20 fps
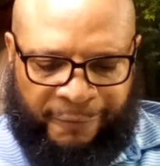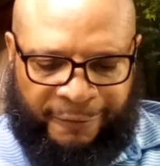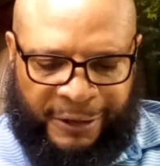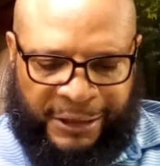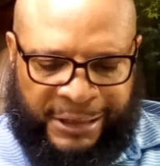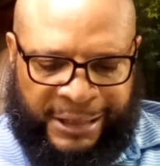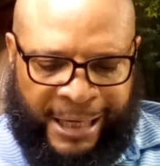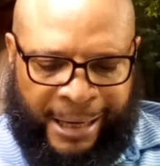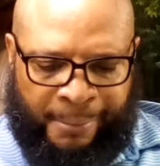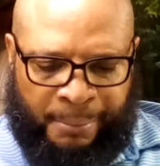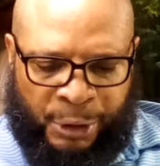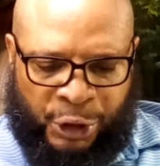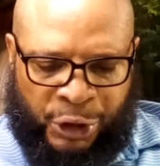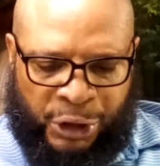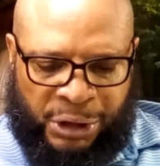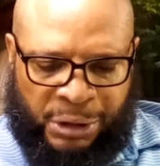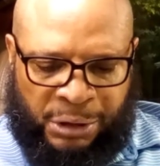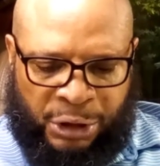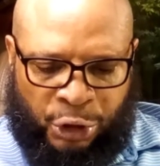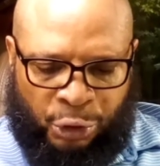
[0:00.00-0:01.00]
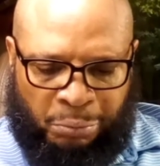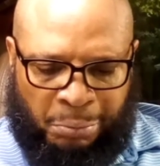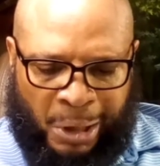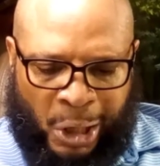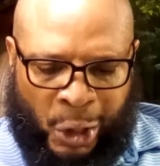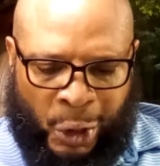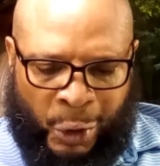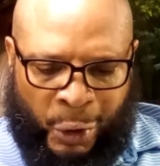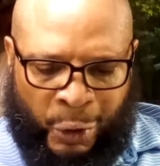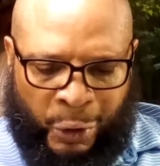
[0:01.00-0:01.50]
of the damages to
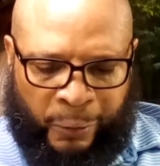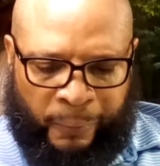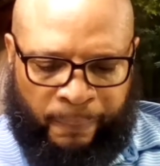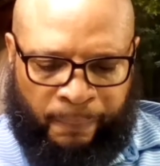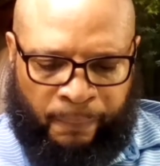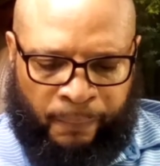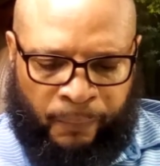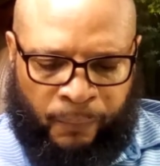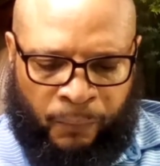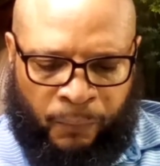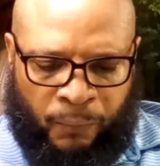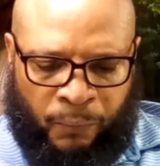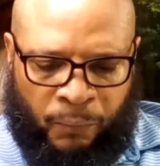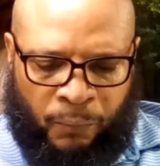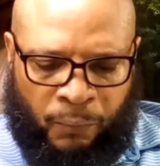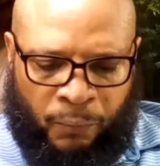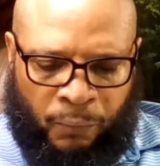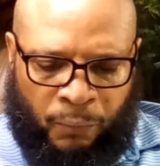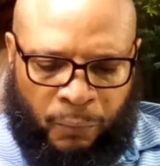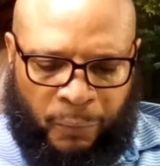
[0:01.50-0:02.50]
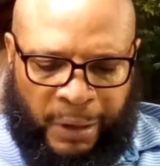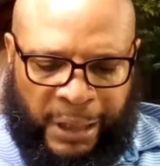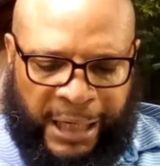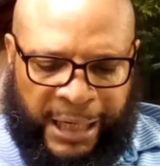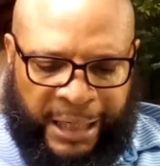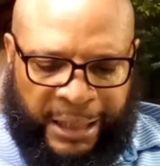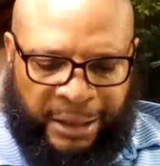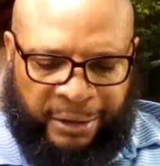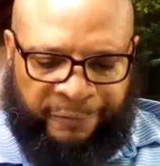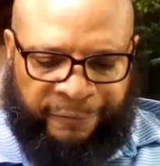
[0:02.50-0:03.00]
my arm
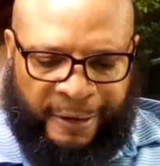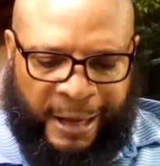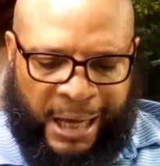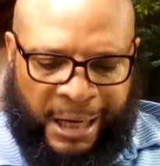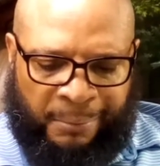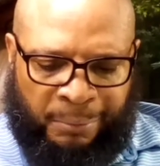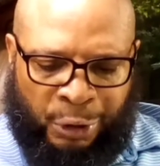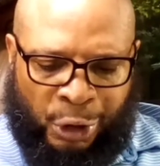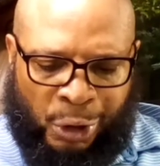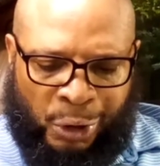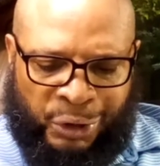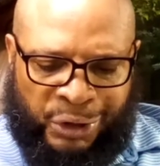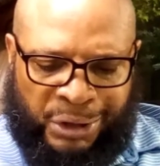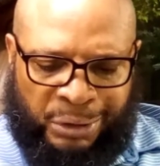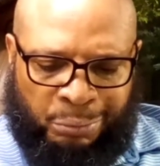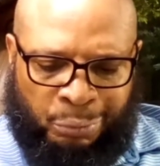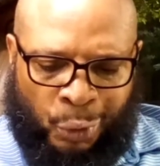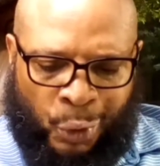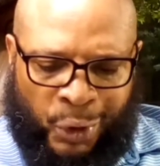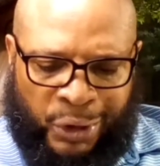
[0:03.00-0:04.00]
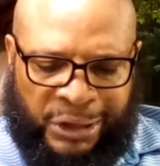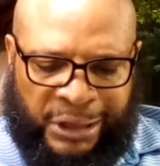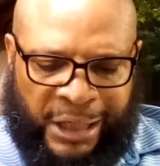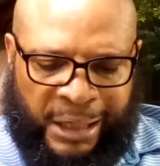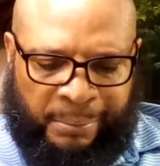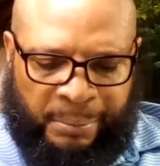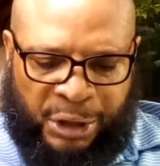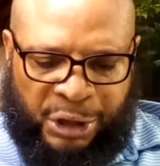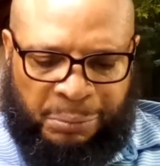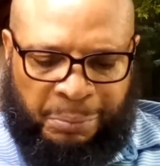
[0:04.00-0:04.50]
and if I am causing more
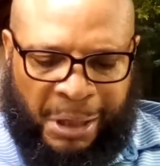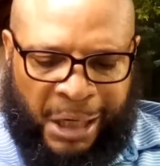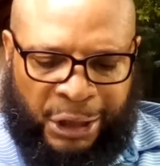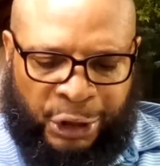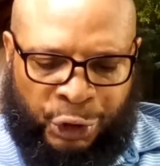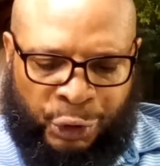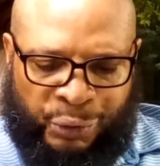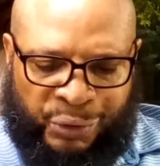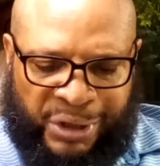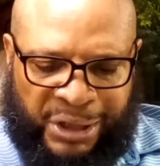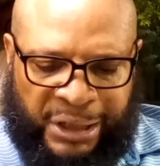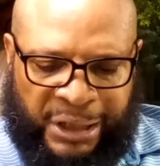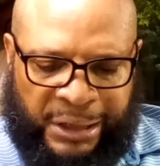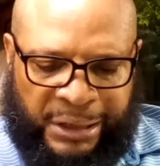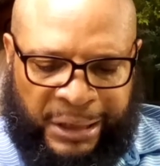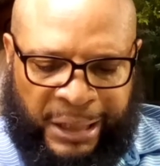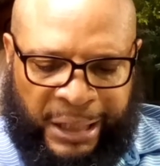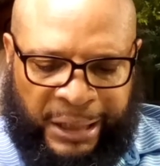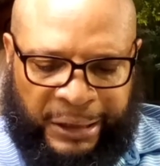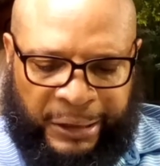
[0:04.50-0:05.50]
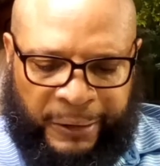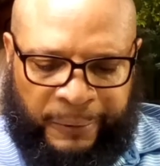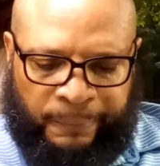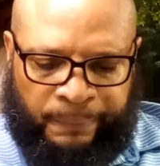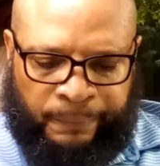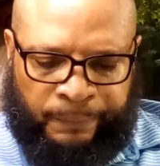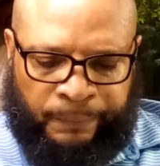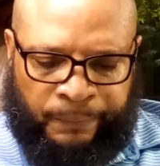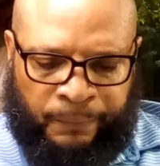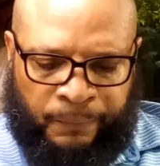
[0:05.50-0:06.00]
damage by using it daily.
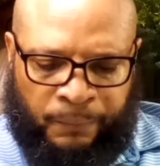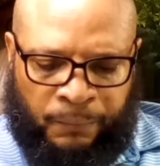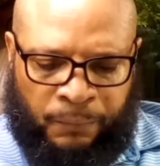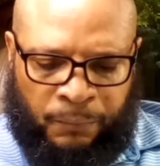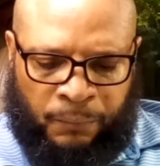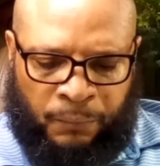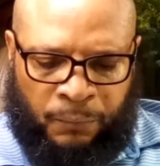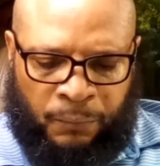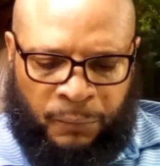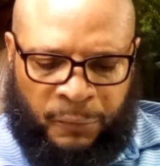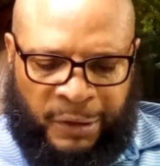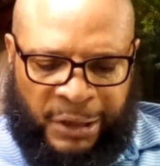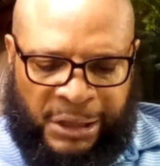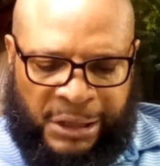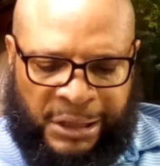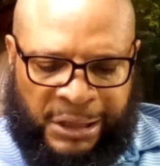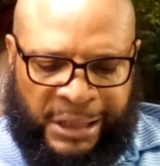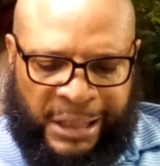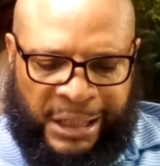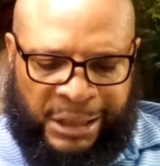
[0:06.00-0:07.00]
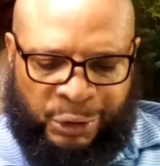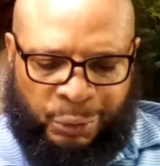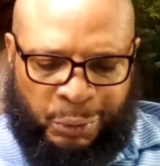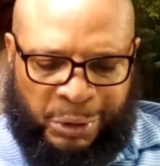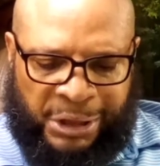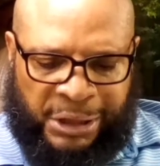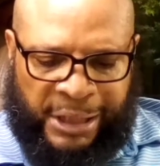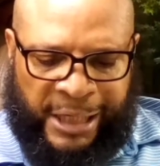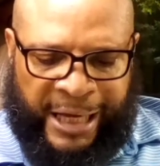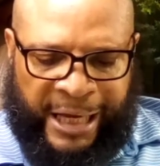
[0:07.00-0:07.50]
This test
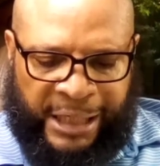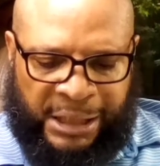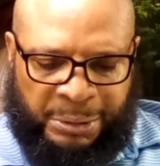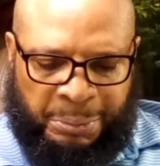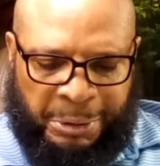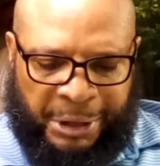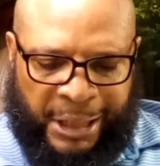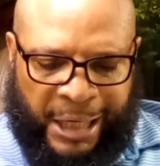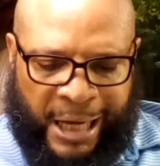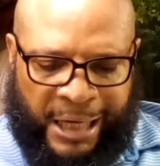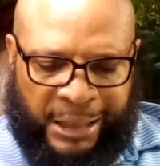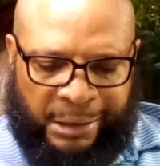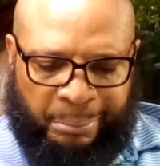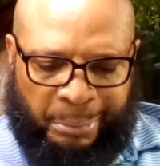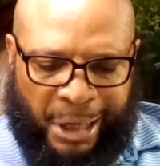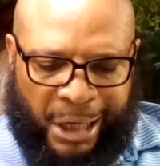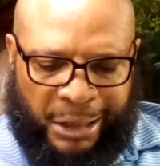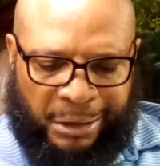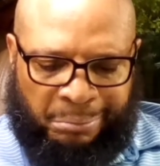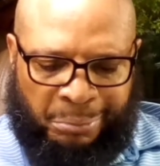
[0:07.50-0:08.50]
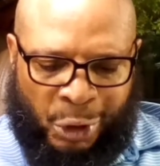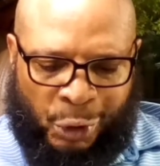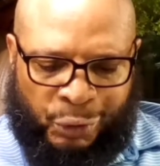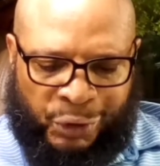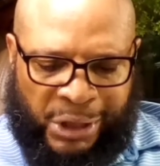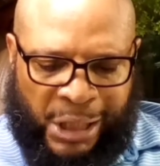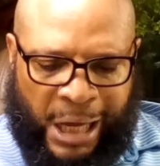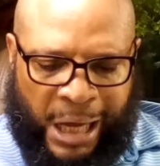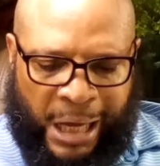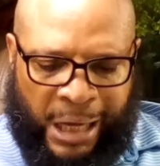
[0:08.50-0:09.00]
was expedited by the
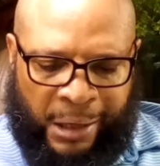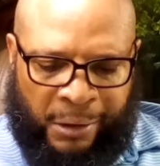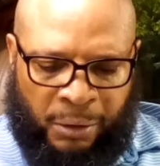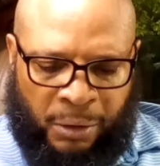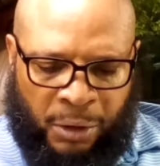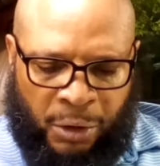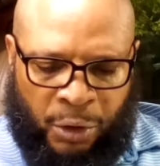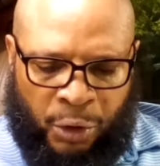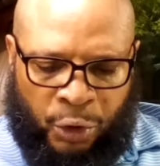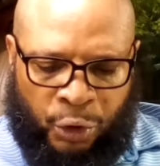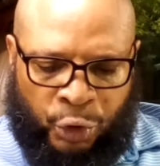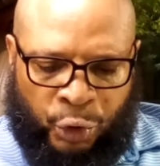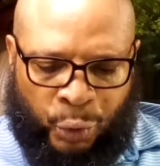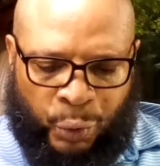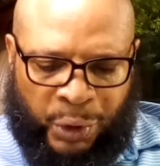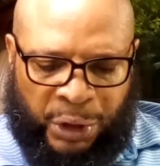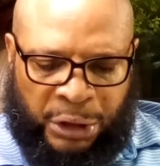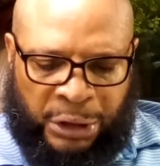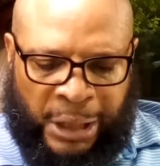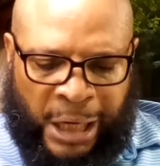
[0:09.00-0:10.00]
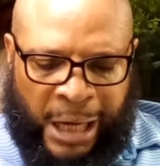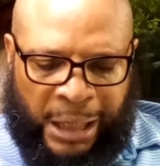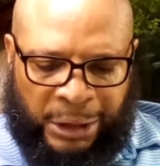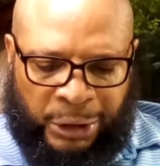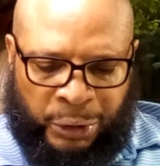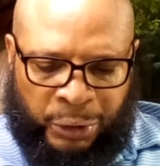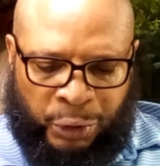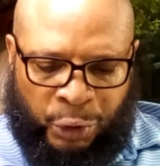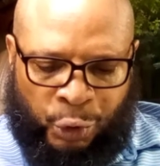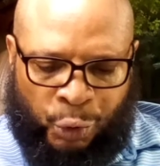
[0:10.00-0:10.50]
Most High through a
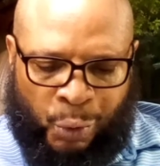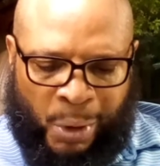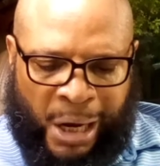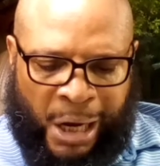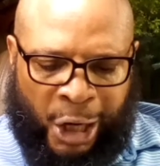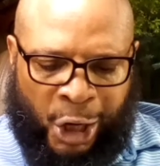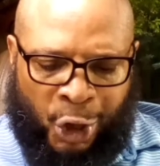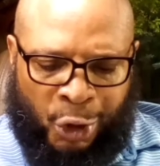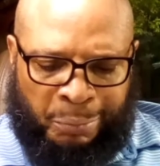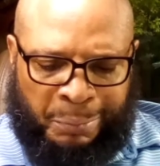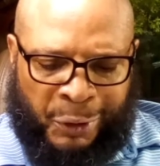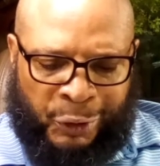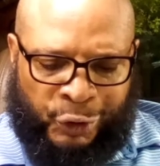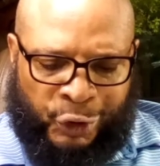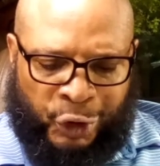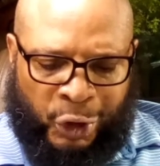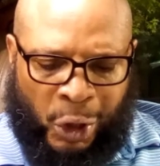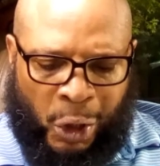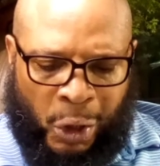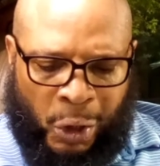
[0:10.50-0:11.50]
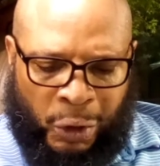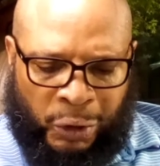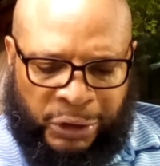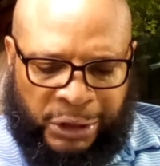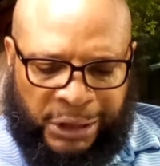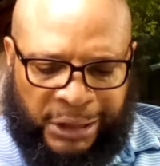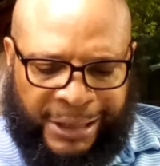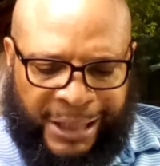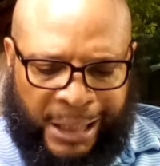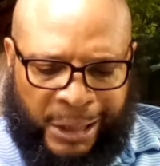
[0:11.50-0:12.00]
doctor who I almost
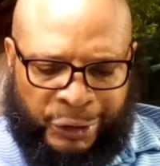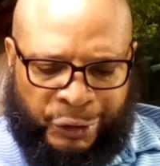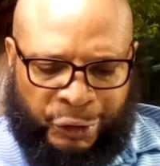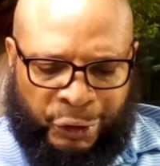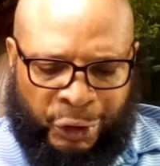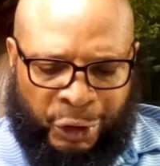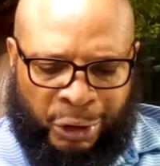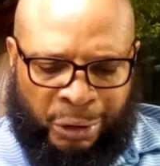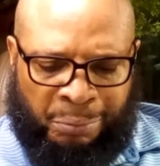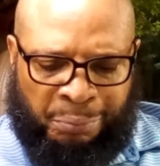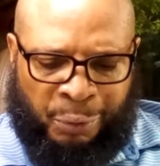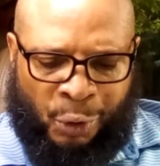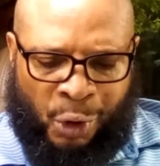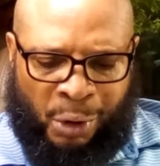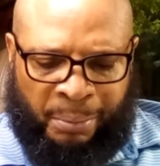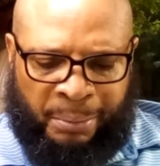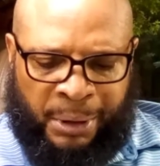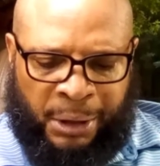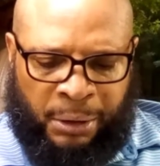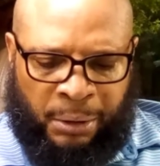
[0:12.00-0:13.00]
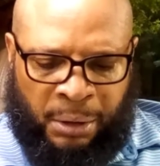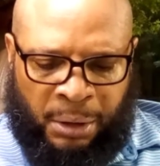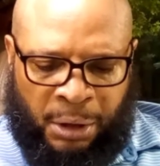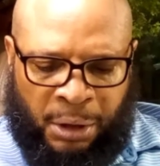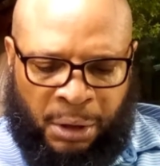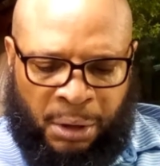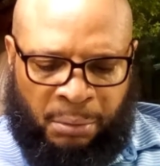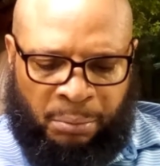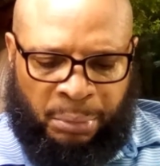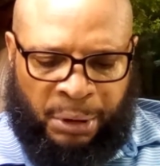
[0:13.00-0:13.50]
called to cancel her appointment
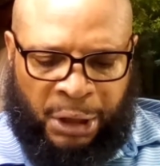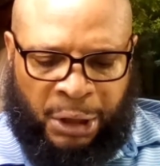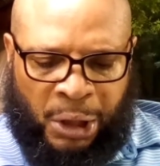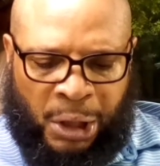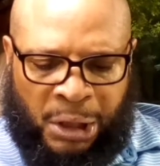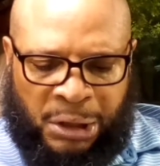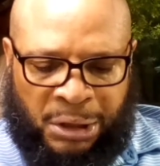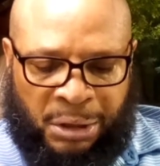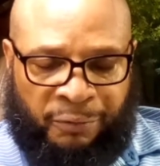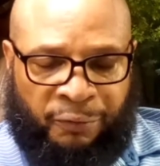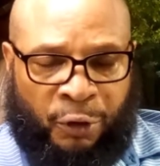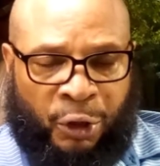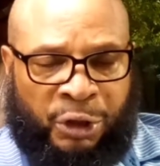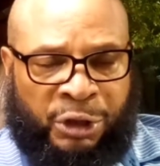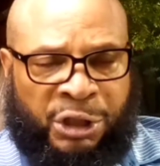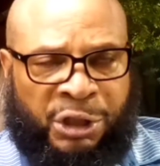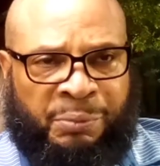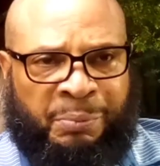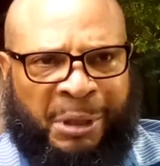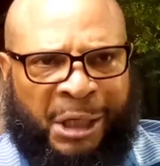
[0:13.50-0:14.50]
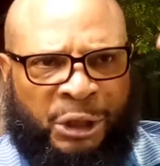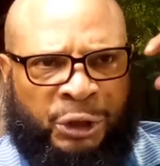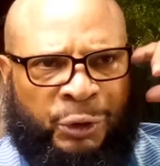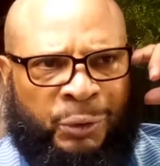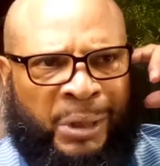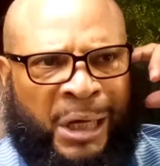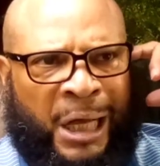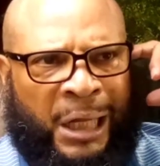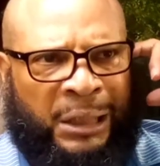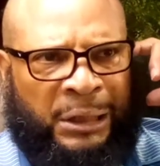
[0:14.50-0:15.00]
because of her
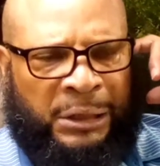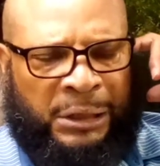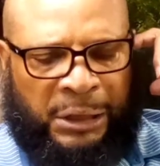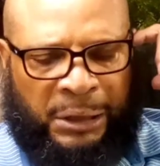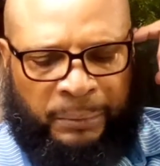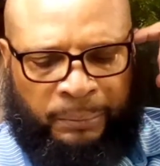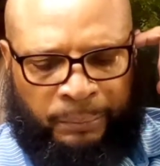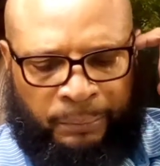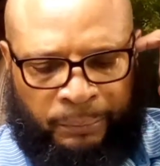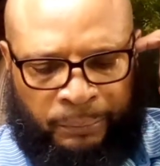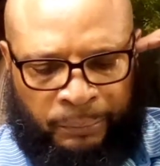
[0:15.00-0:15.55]
speciality.